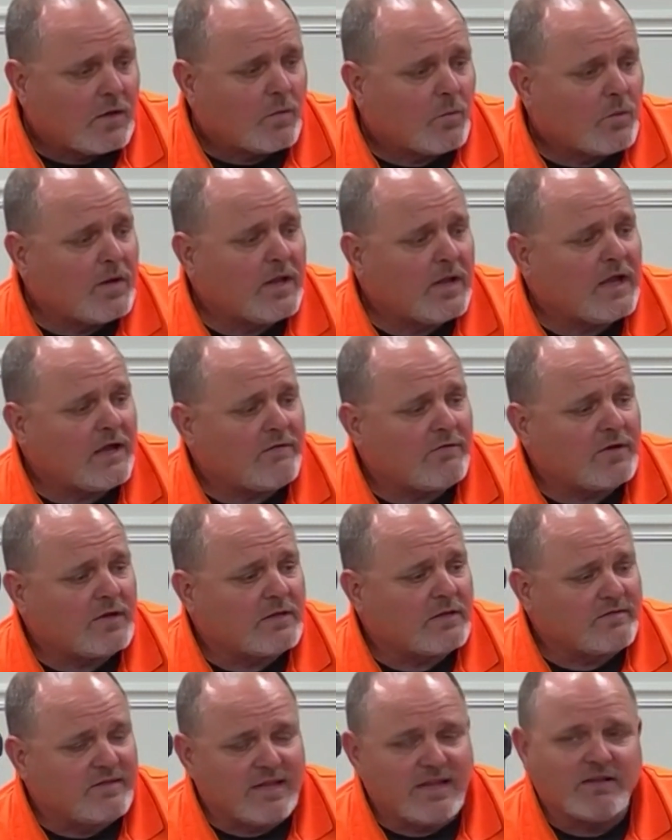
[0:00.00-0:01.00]
we have
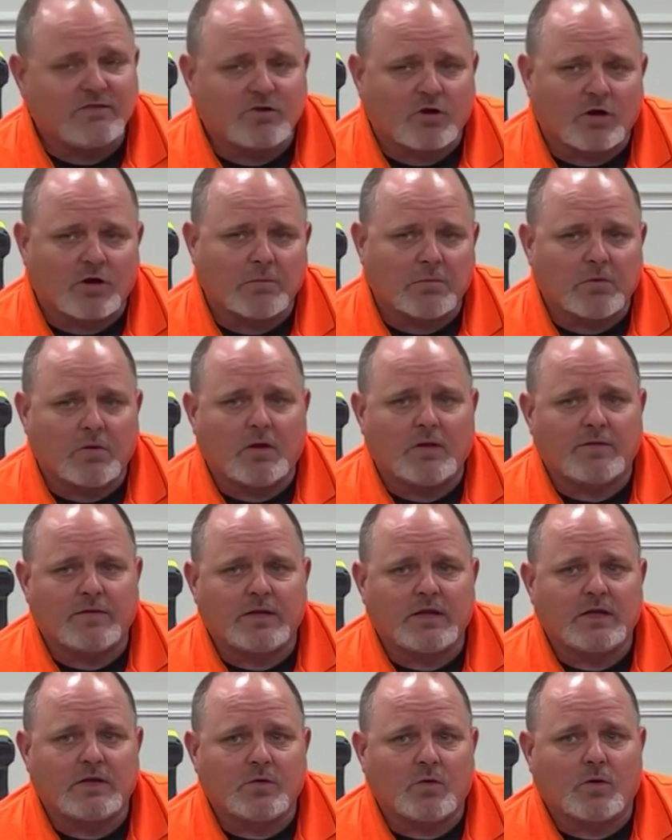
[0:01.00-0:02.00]
a D terminal on the
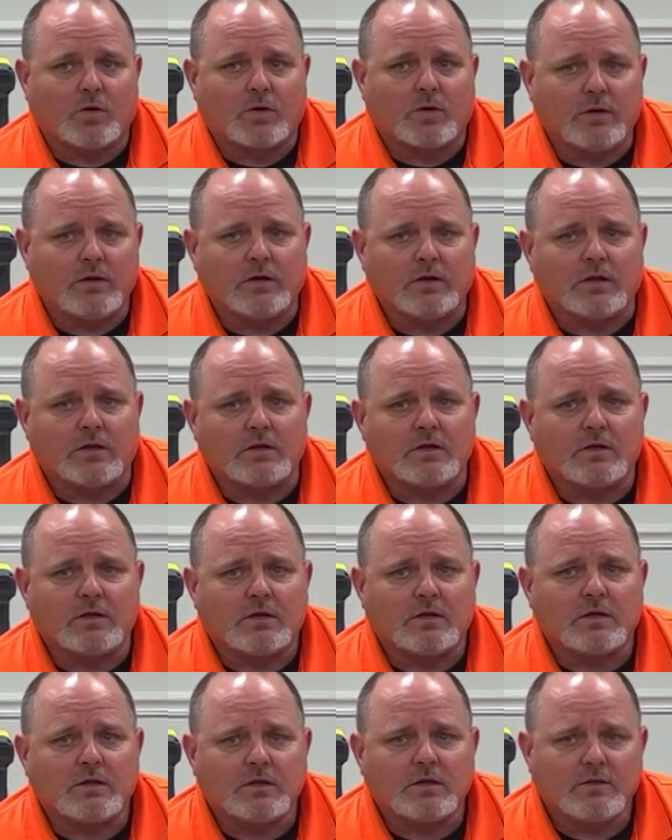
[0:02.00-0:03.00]
indoor unit
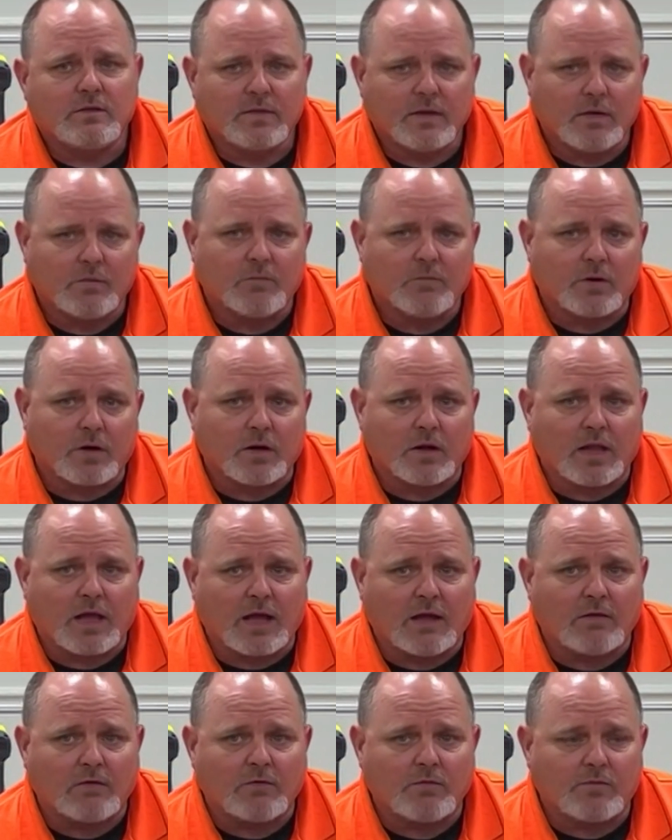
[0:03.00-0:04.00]
that we're
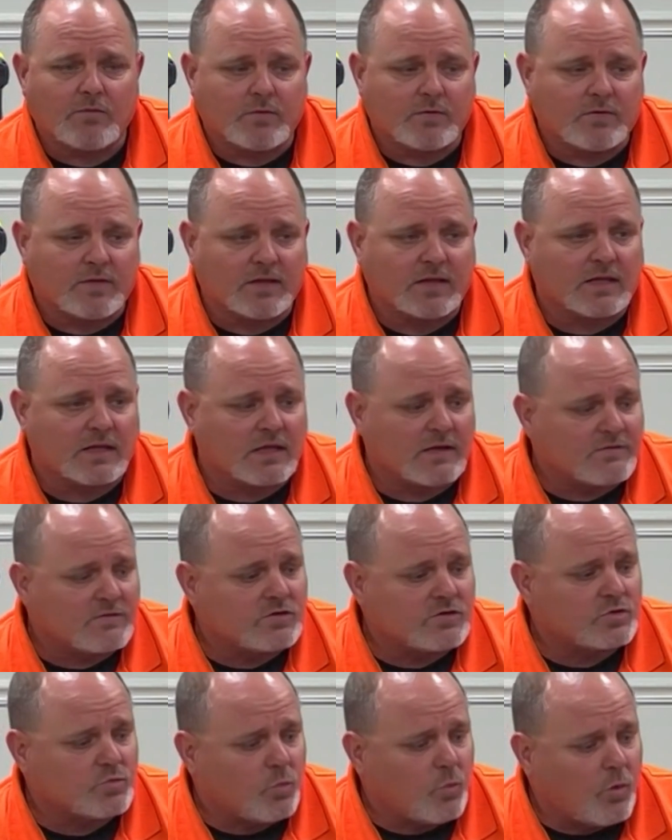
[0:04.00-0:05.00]
allowed that
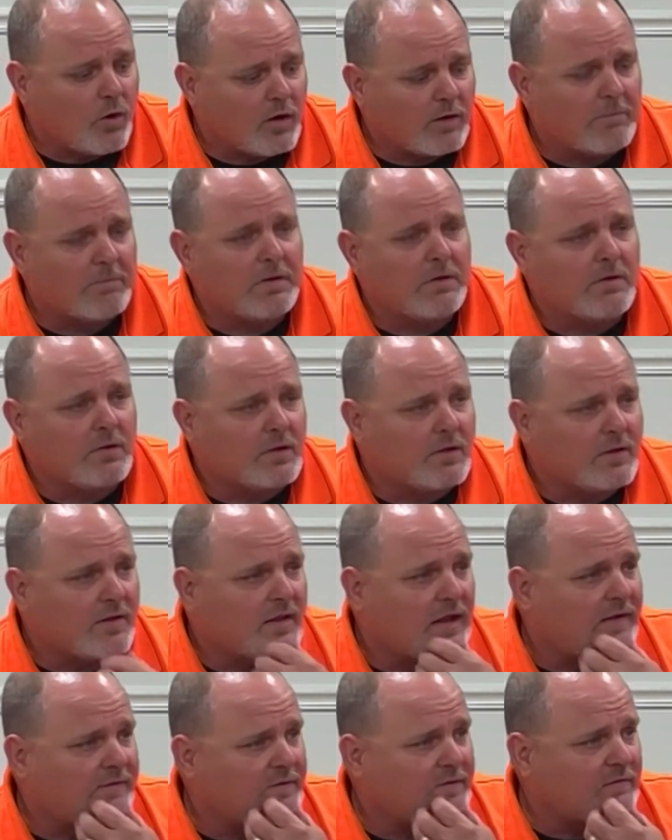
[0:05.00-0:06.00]
gives us one ability
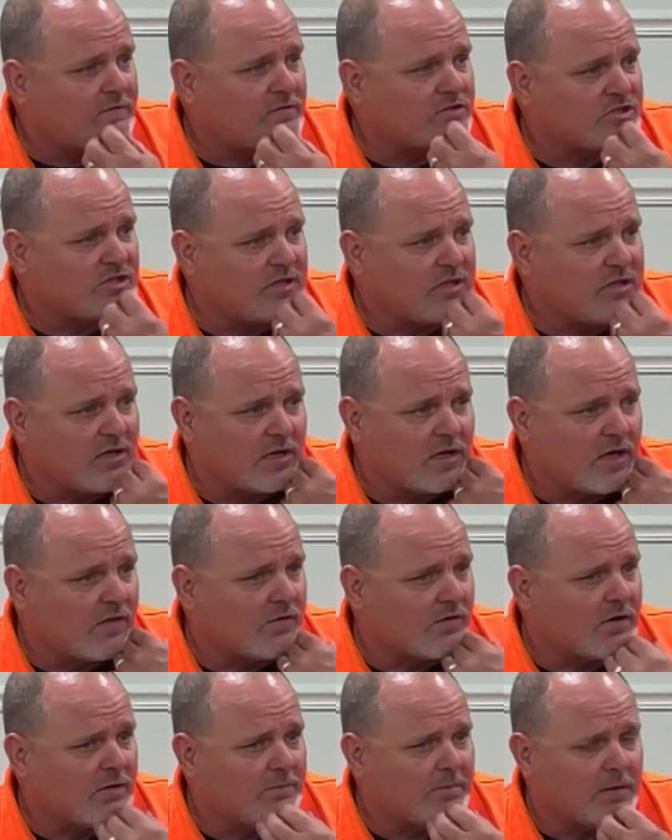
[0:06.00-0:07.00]
that I've never seen
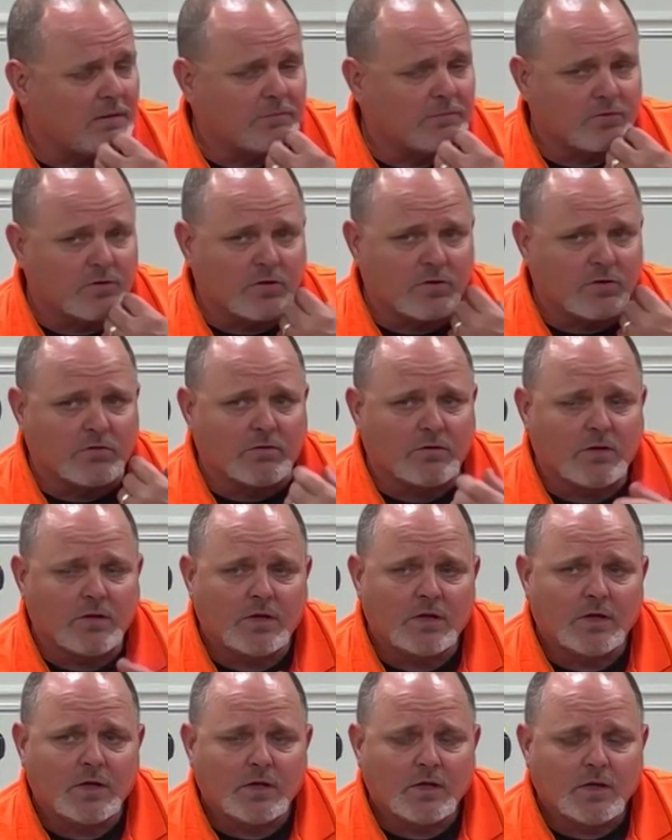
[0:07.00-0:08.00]
another heat pump do,
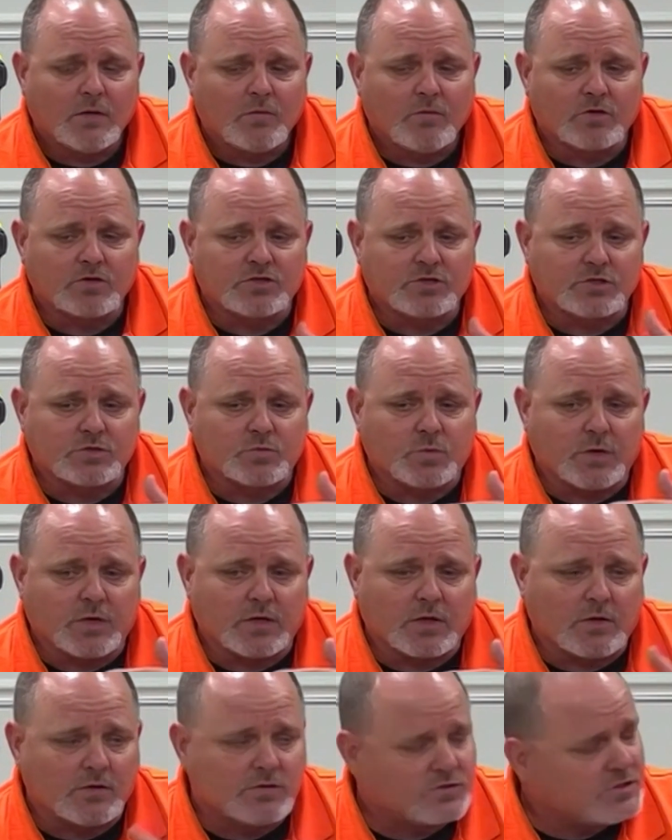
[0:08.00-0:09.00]
which is when
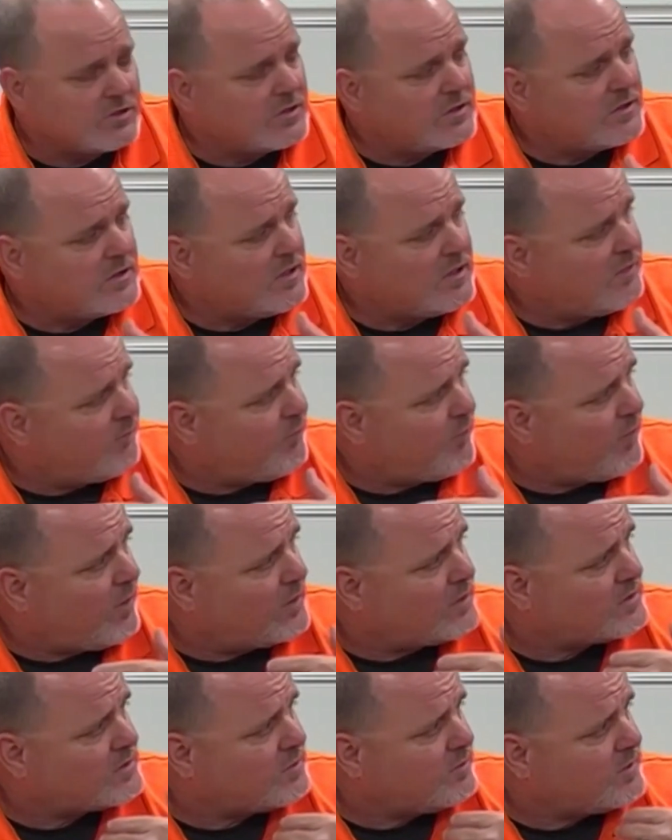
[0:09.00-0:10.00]
it goes into
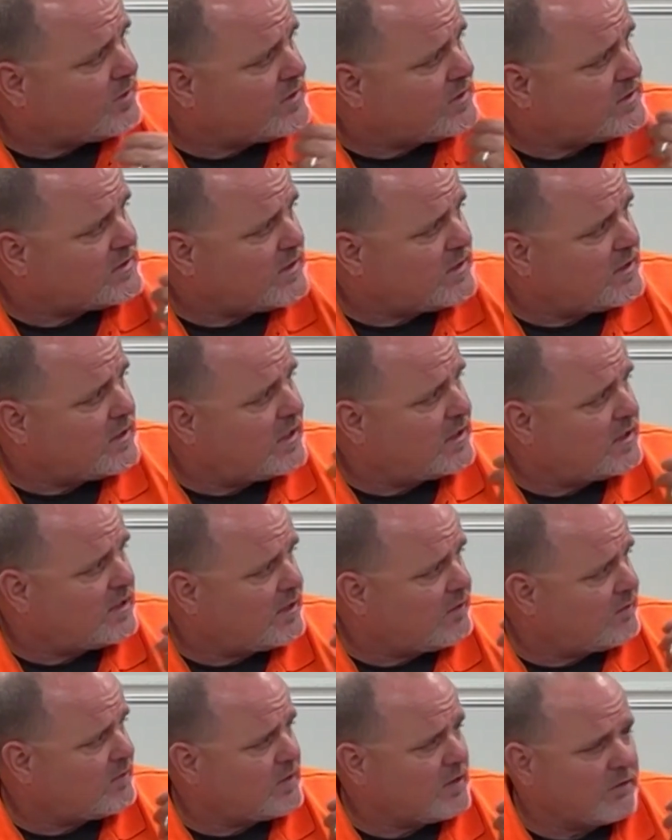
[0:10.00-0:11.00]
defrost, we can send the
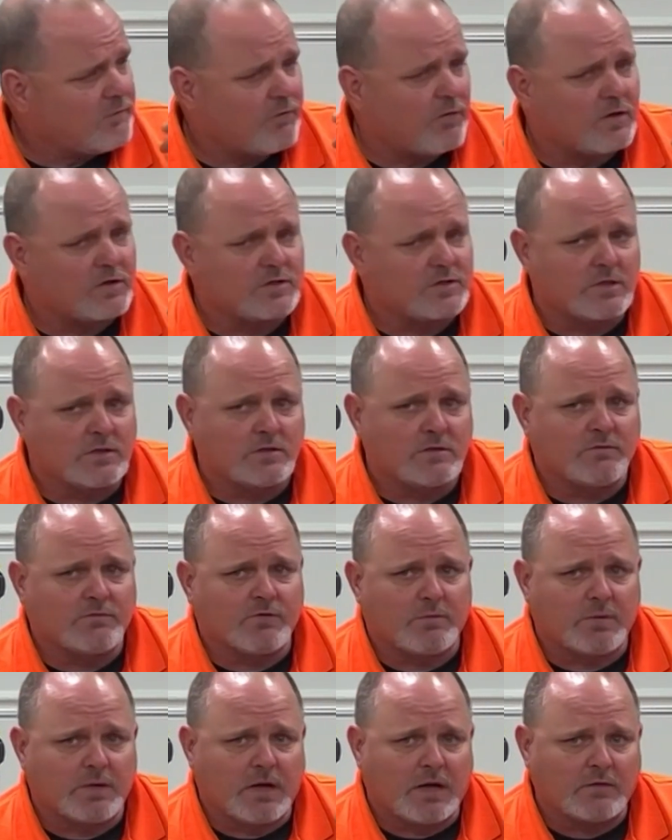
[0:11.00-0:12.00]
defrost signal
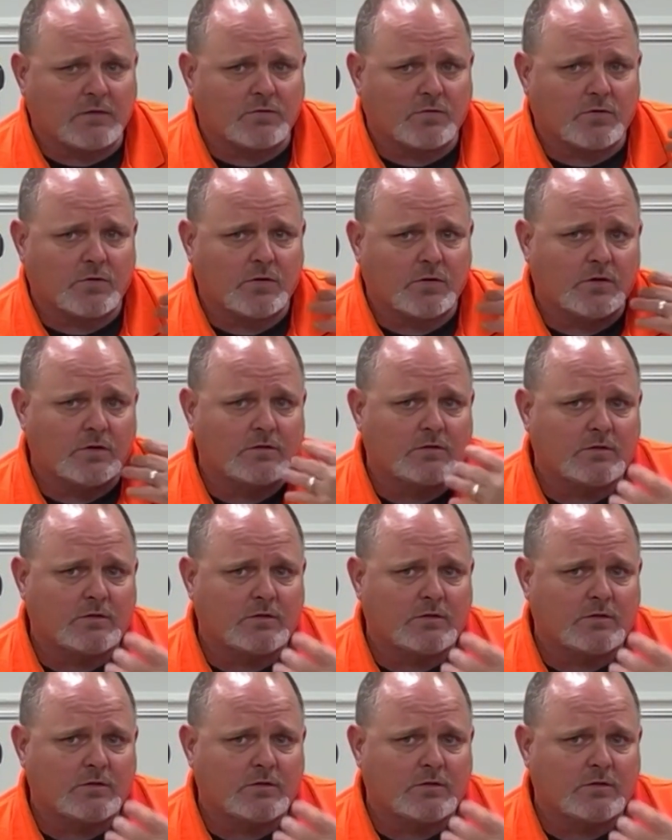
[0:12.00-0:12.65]
from the outdoor unit